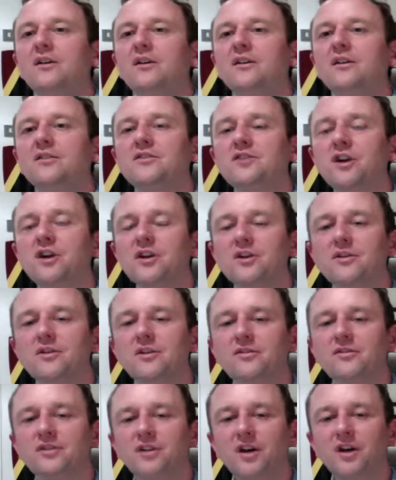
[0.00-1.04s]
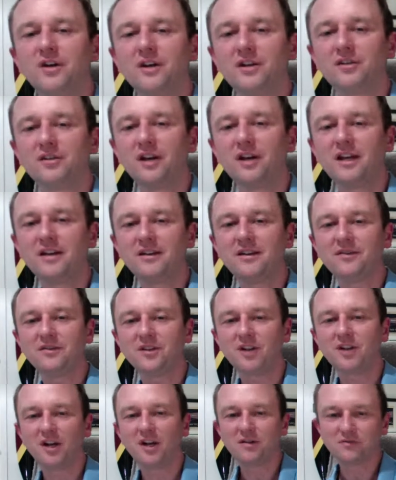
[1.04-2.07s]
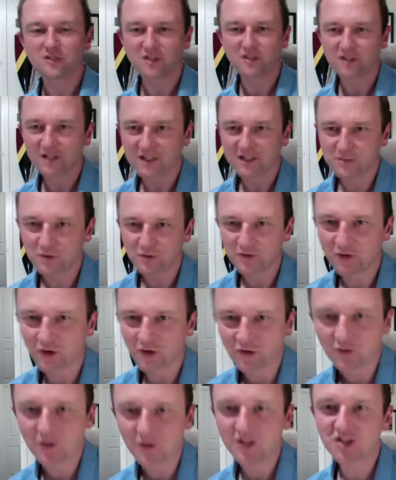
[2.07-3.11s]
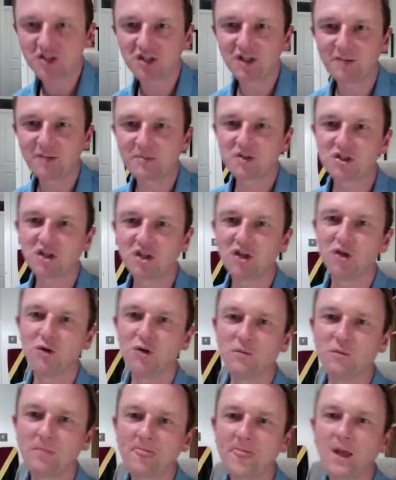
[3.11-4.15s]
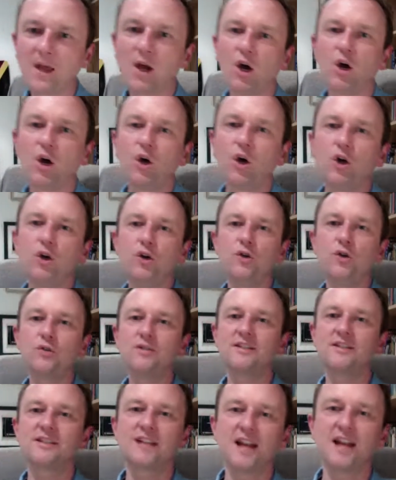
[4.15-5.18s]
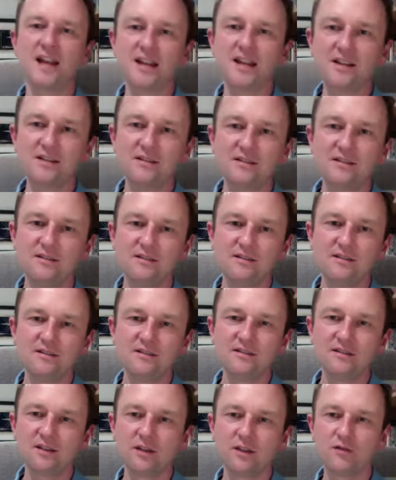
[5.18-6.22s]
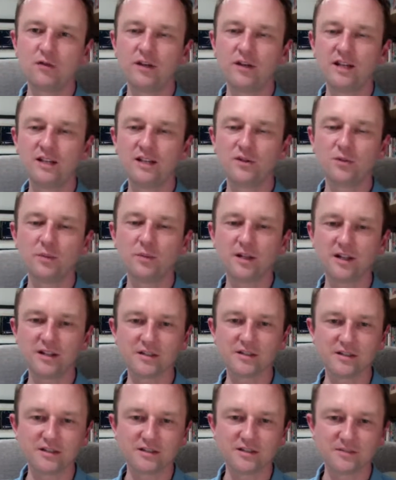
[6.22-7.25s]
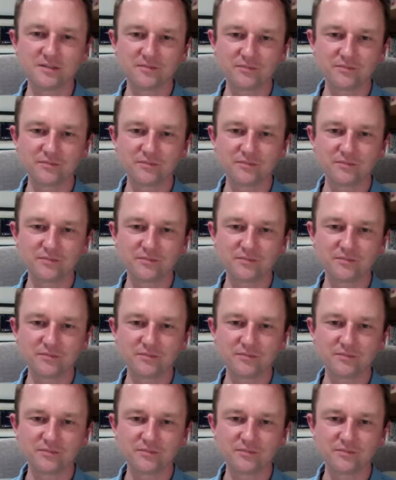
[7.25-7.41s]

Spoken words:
So if you know it, great. If you don't, let's move on. Question number 2. Who sang Three Little Birds?